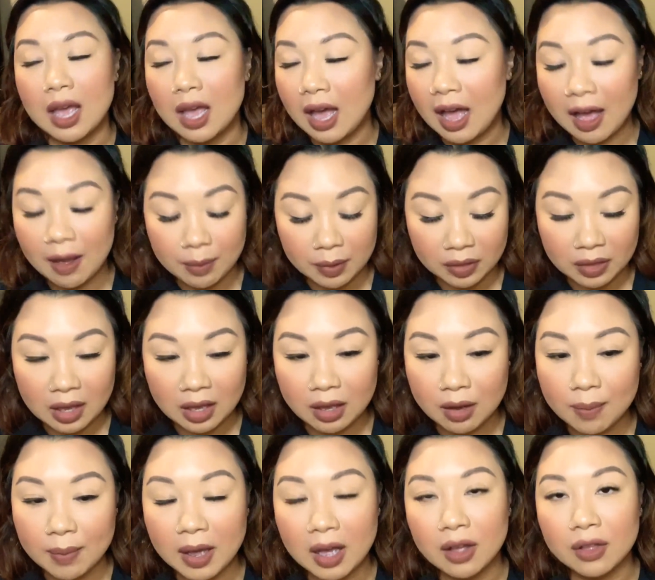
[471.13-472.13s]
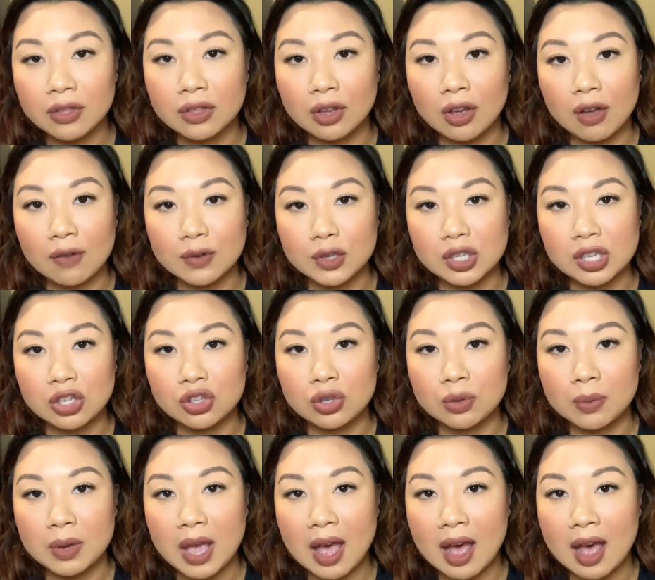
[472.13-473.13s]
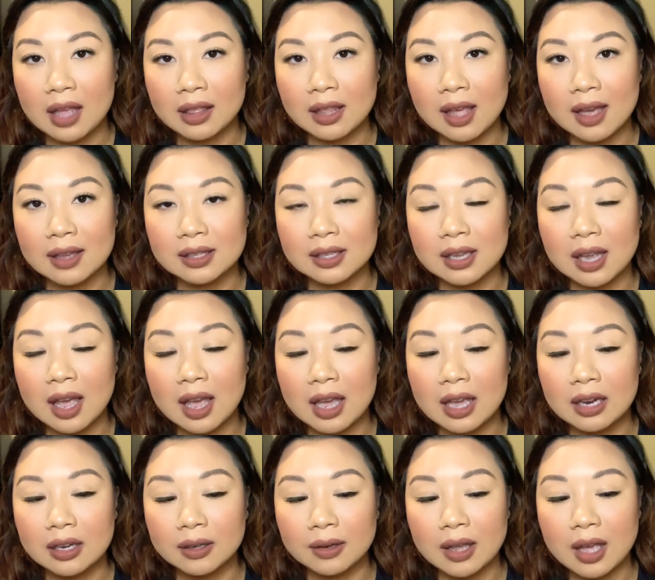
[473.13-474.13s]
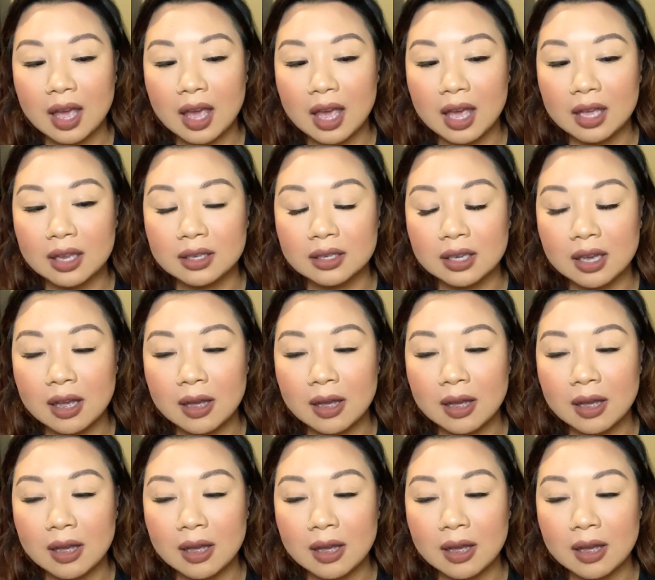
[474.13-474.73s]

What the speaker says: I've been thinking about the conversation we had last night, and